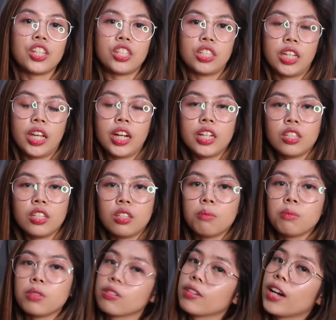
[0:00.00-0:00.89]
share, and
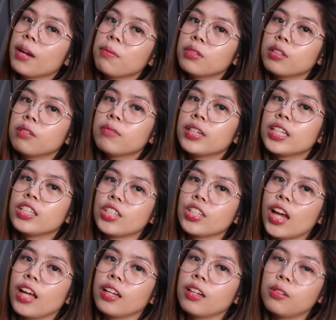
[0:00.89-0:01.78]
subscribe to my
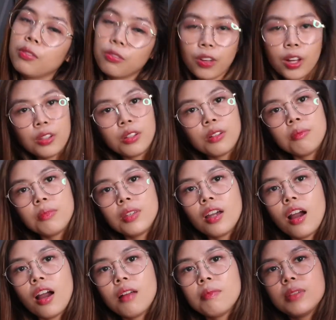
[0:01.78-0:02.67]
channel. Follow me
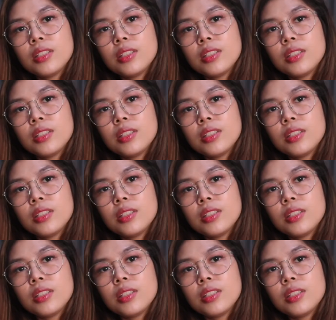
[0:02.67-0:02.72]
on my